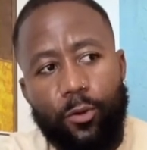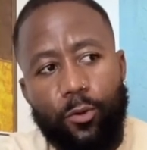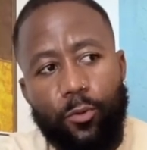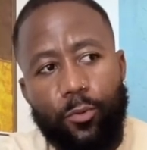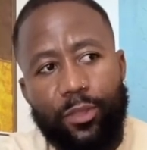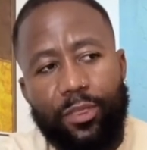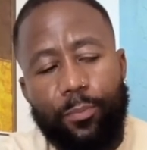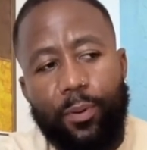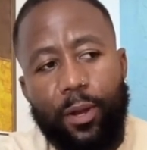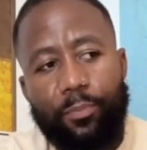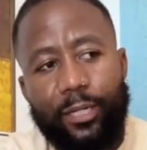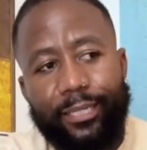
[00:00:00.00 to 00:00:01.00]
with the
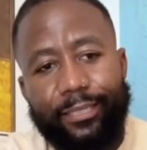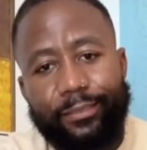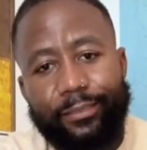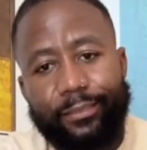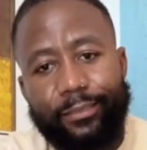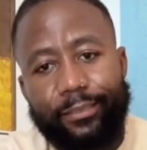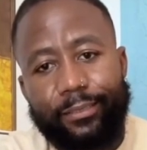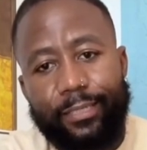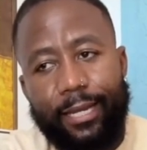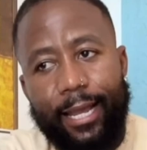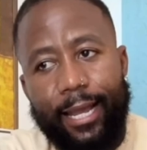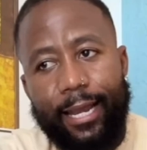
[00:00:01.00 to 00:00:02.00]
public.
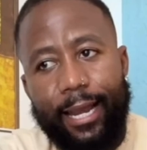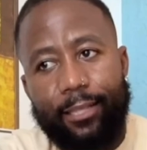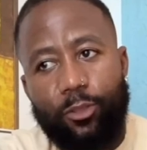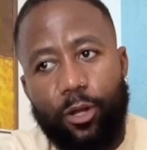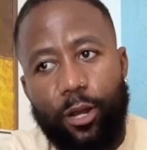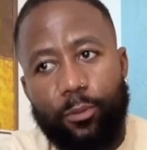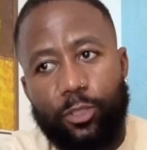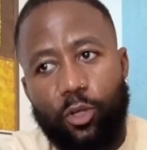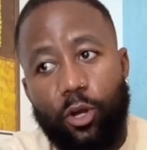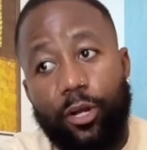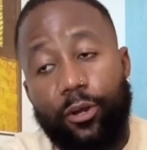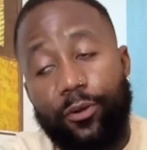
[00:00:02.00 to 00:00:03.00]
And I thought I was
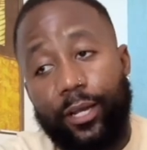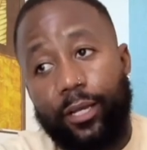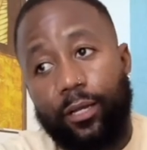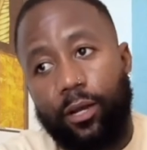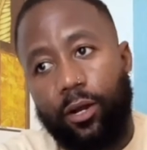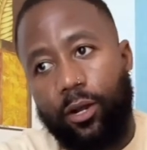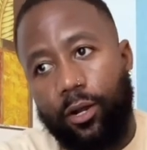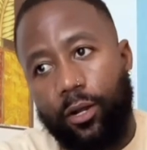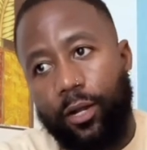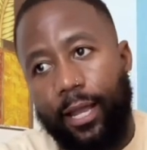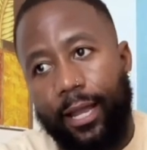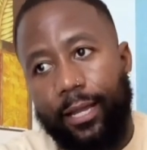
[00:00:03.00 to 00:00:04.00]
honoring her
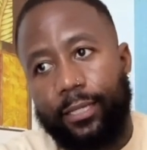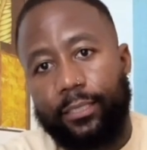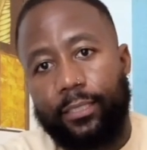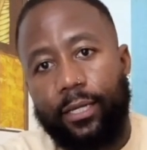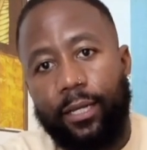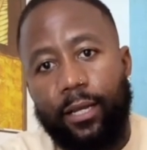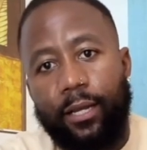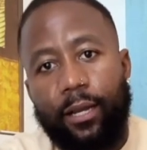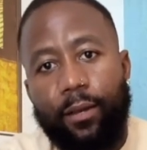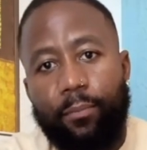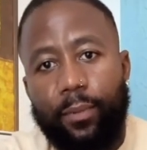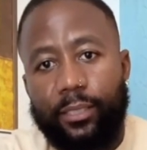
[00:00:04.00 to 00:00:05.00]
and
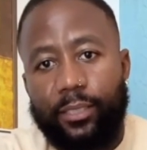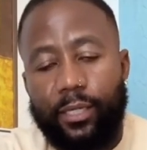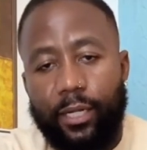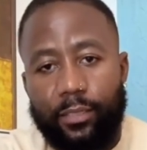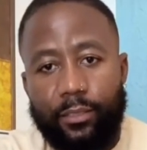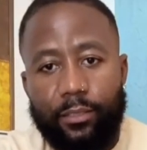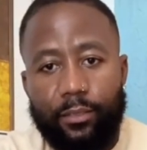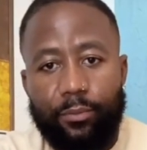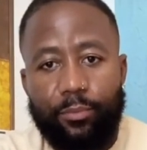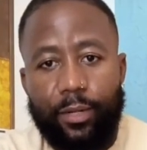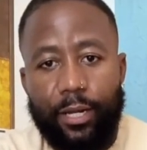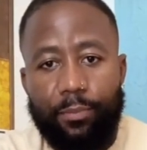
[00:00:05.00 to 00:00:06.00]
my son,
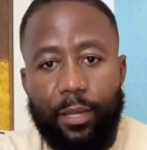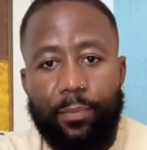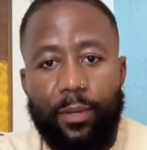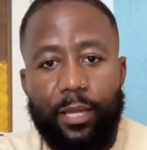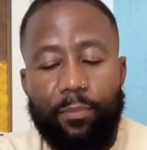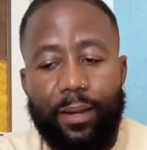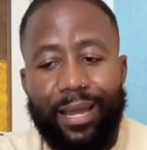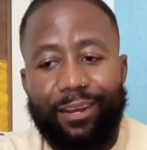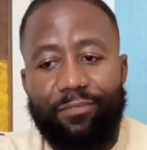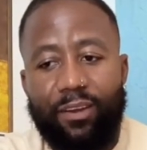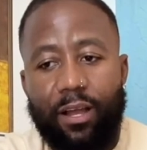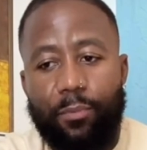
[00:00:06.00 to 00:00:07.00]
but maybe it might
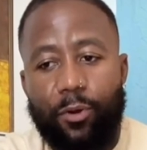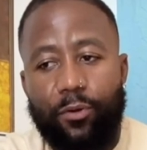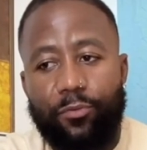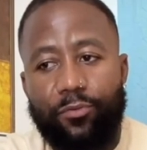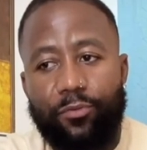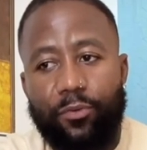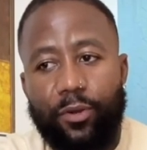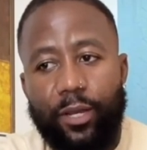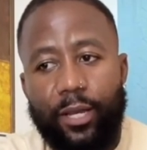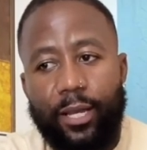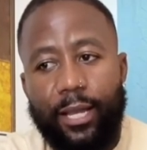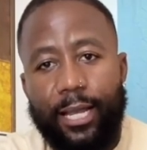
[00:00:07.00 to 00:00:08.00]
have come off
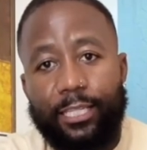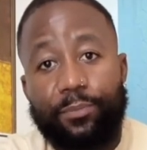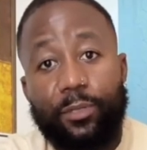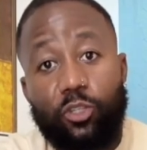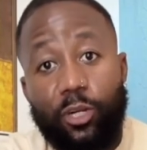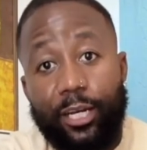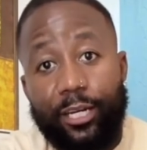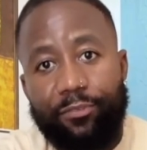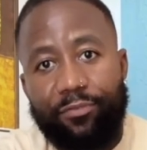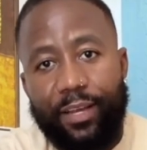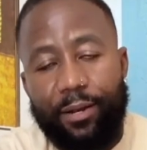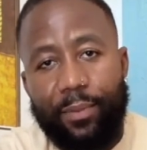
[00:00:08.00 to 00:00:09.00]
as me trying to
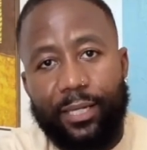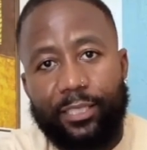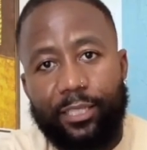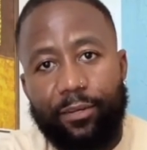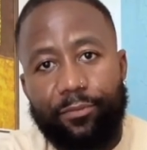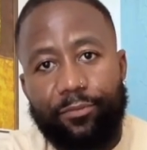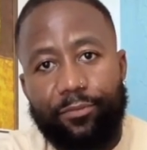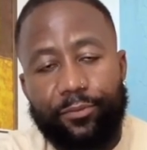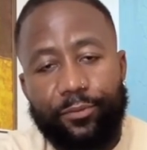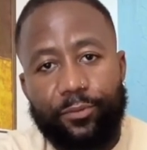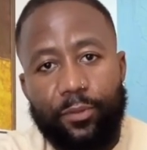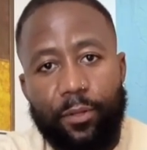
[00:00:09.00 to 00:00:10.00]
defend myself.
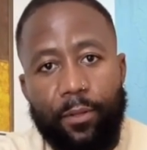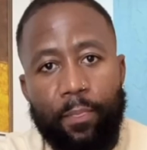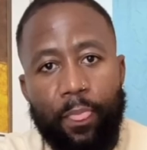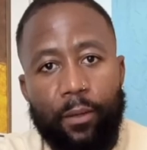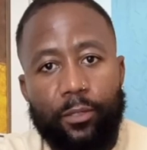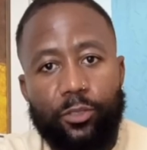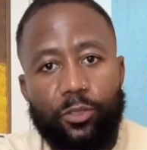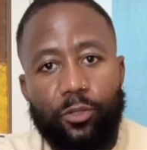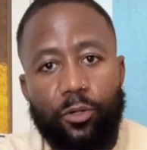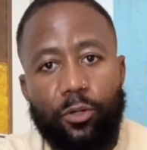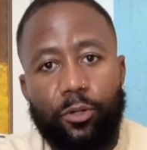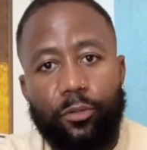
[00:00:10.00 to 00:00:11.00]

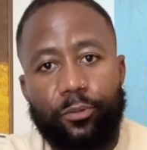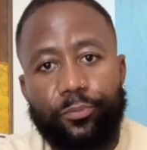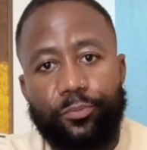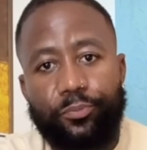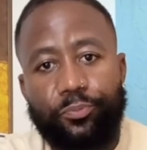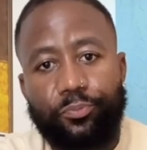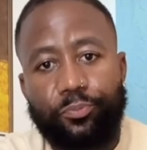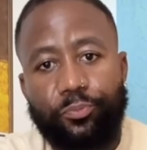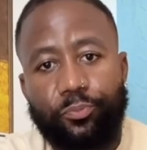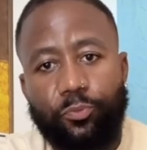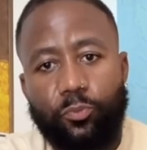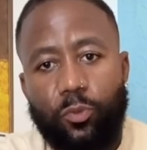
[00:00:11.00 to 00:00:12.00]
So
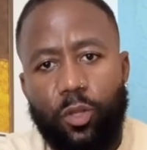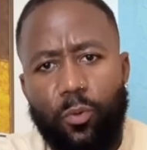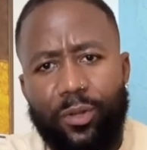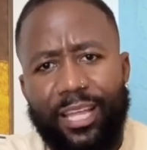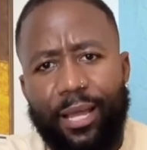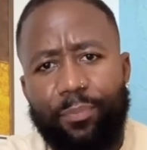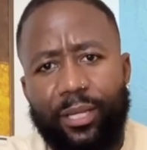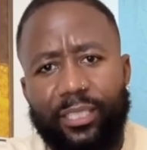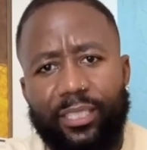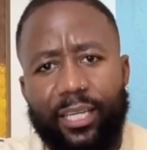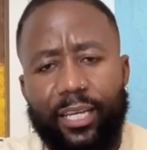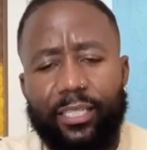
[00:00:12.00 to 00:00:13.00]
with that being
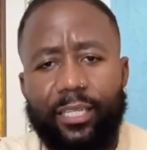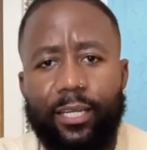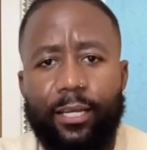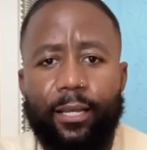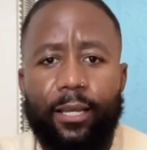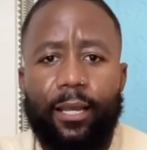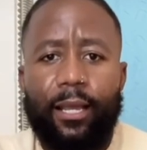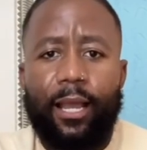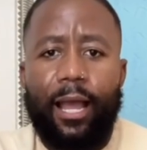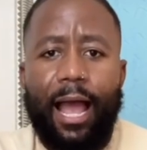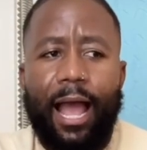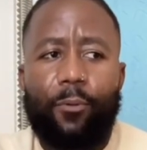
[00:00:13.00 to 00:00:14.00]
said,
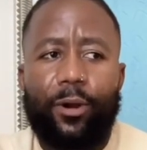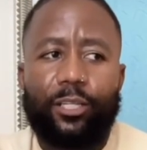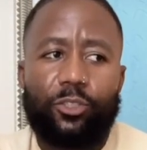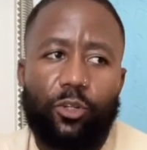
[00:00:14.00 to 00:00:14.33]
I wanted to